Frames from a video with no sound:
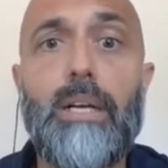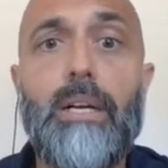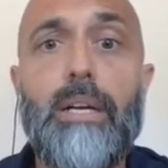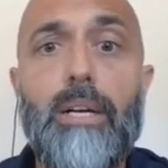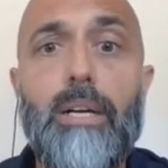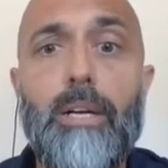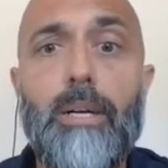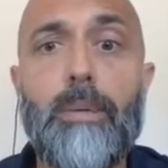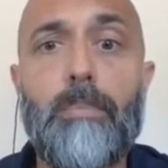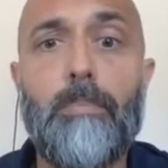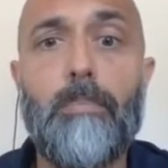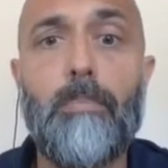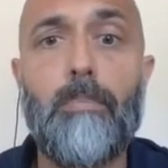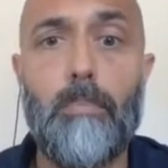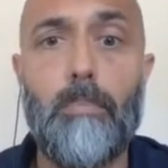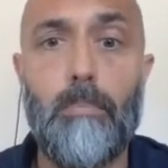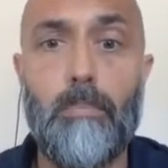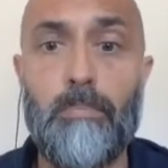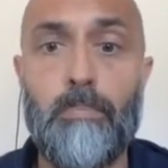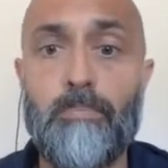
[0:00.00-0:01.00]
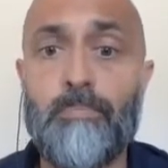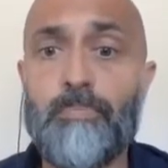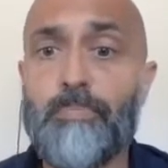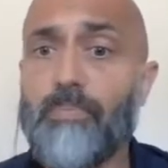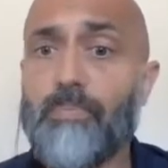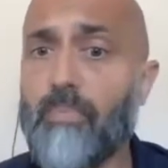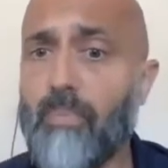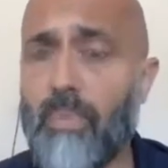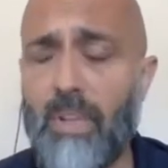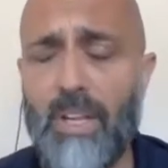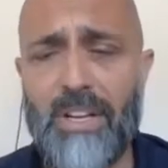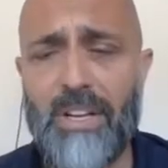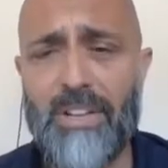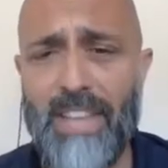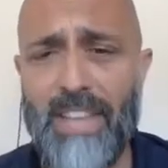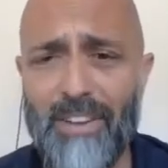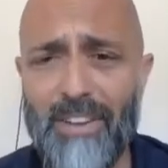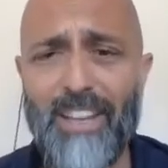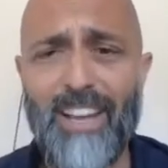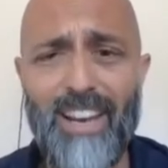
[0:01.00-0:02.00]
And
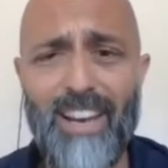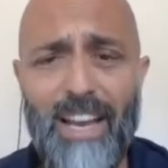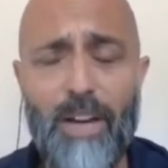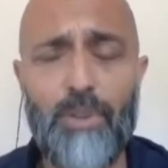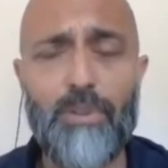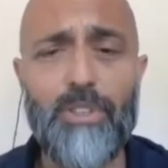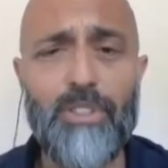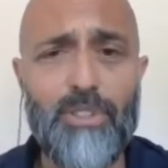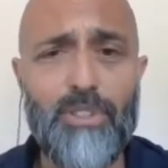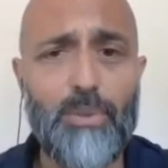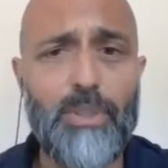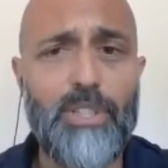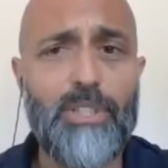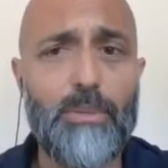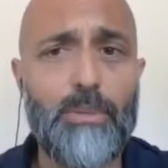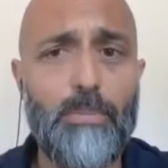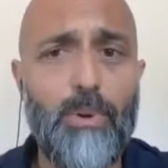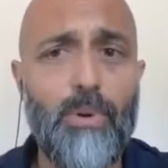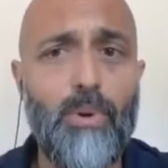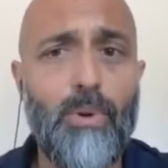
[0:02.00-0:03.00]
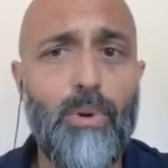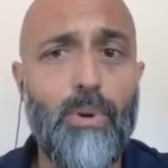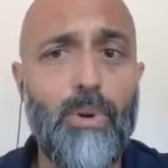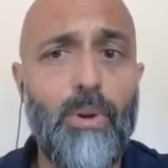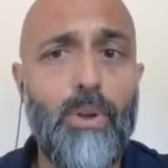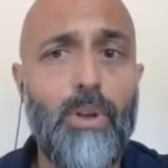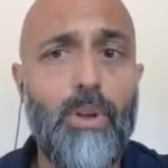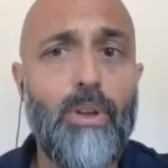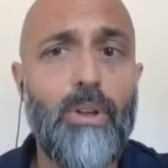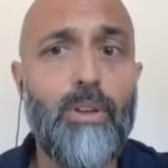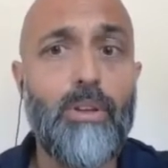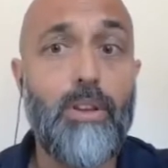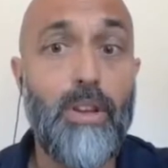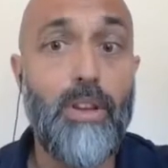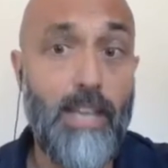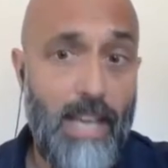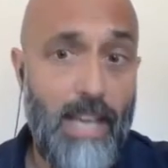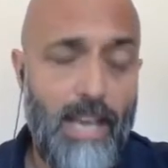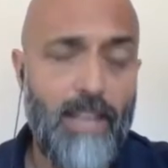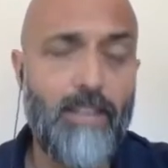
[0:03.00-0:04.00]
that allowed us to explore,
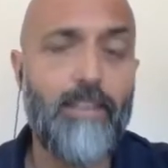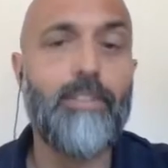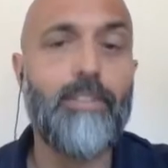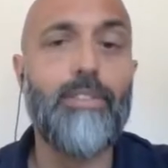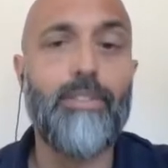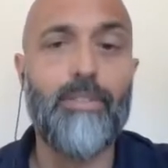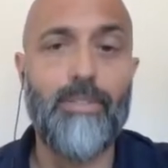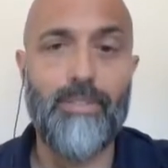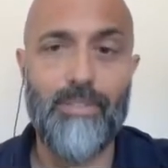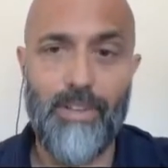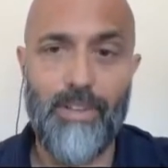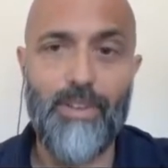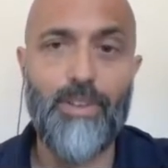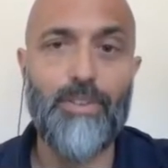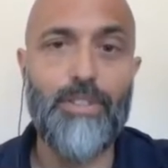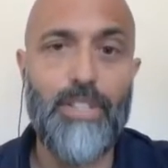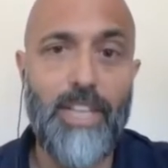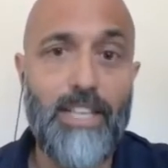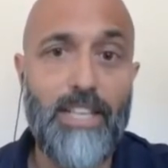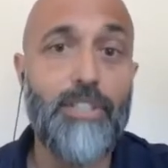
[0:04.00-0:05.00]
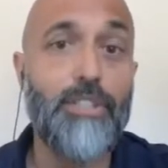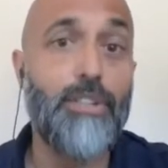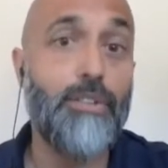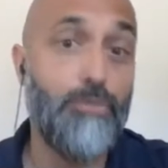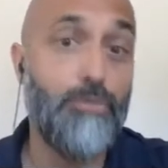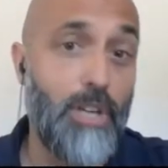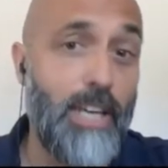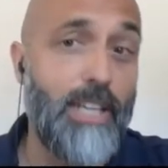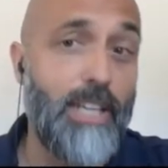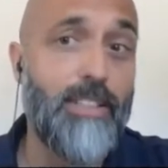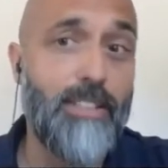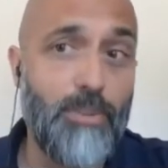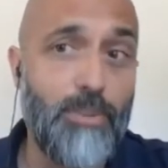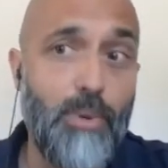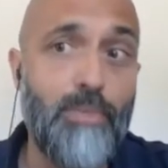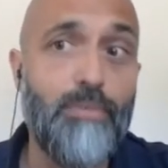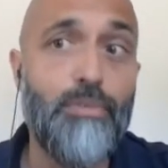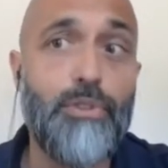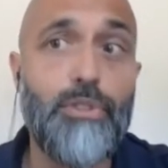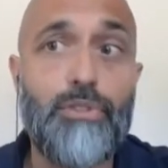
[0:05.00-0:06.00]
again, data that relates to
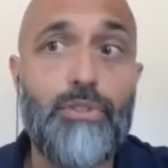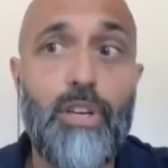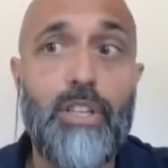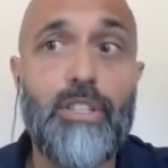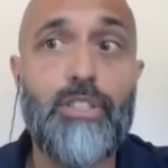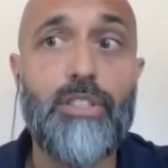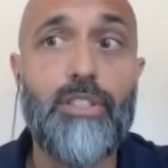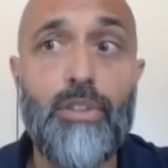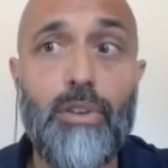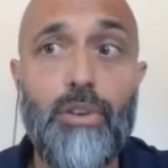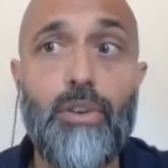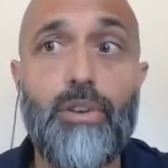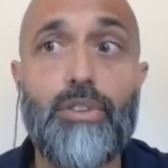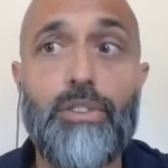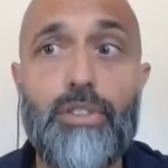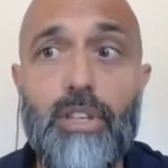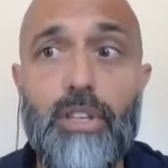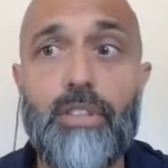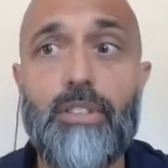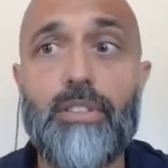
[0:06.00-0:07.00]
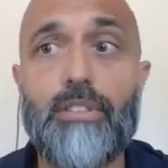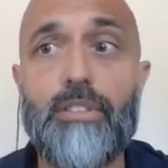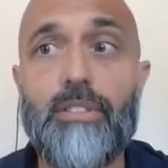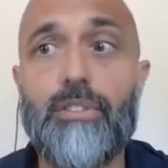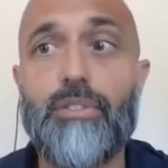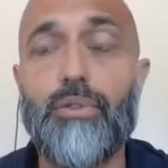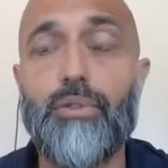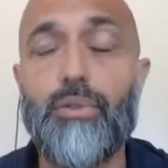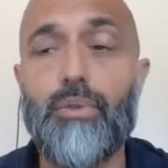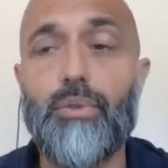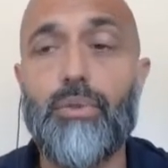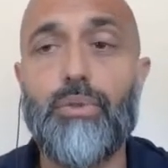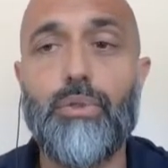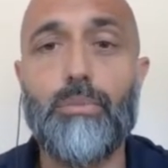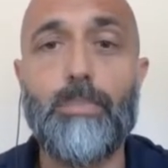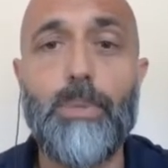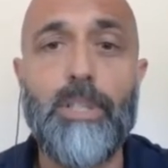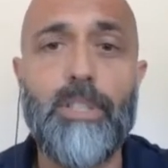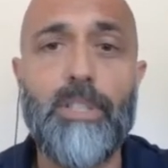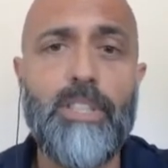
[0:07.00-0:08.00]
infrastructure, not just to
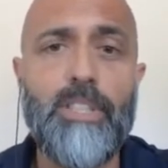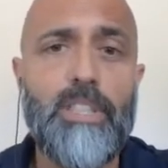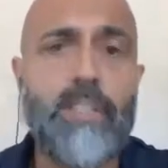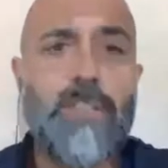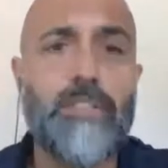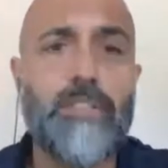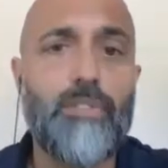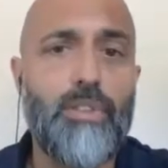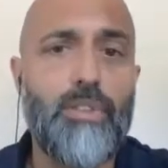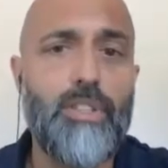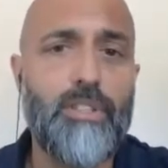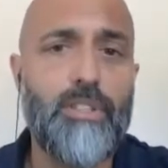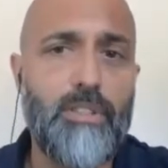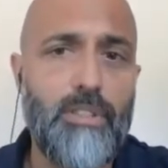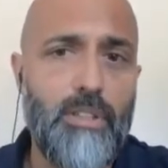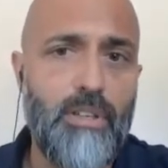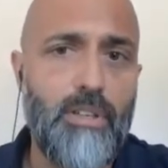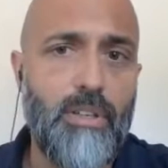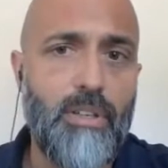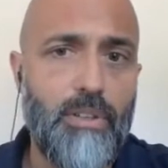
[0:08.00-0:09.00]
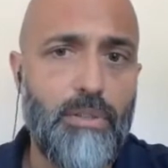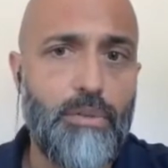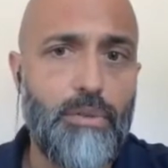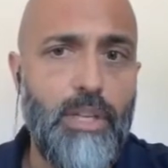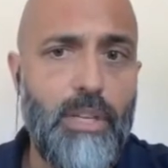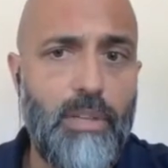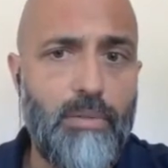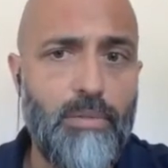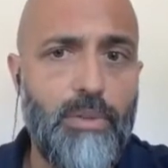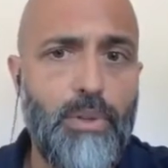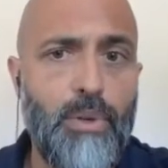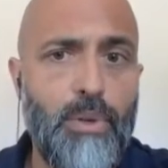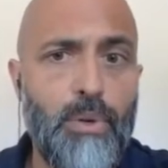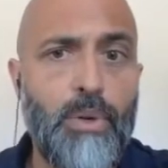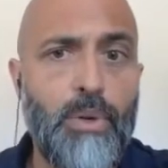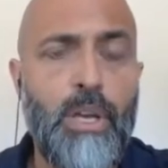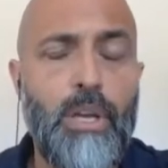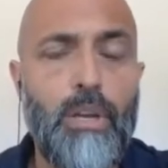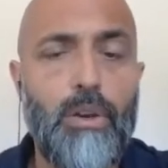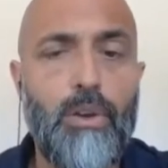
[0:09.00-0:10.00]
buildings. So this is a 3D view
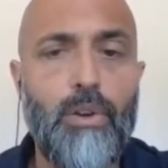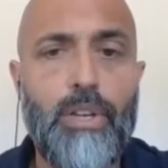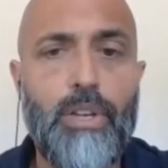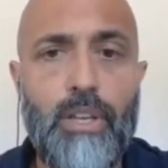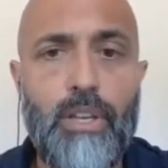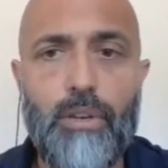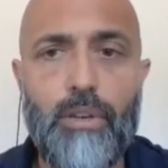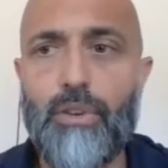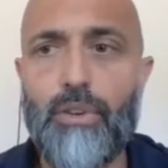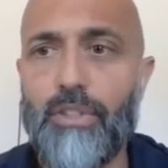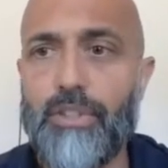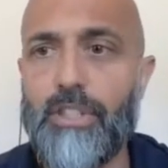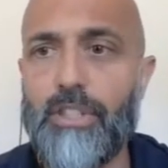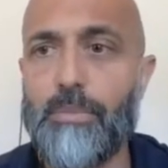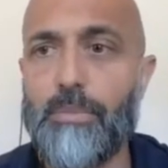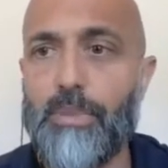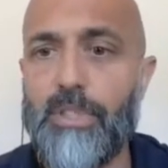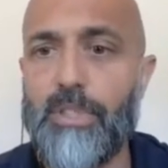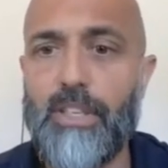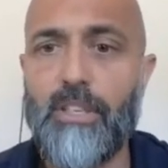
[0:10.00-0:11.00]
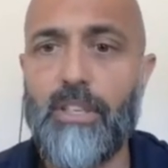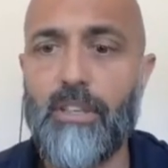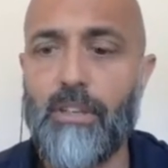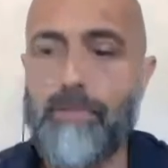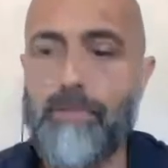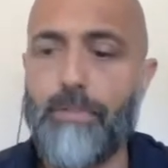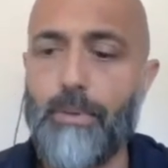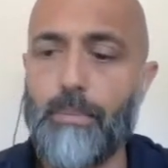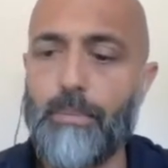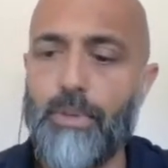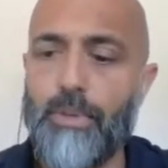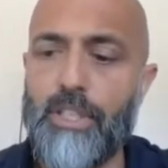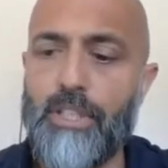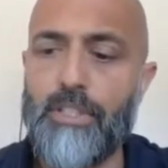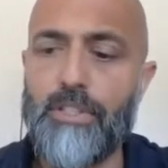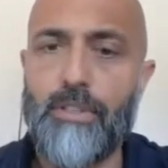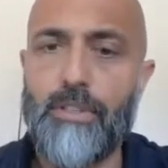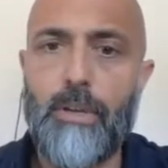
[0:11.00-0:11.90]
looking across this particular footbridge.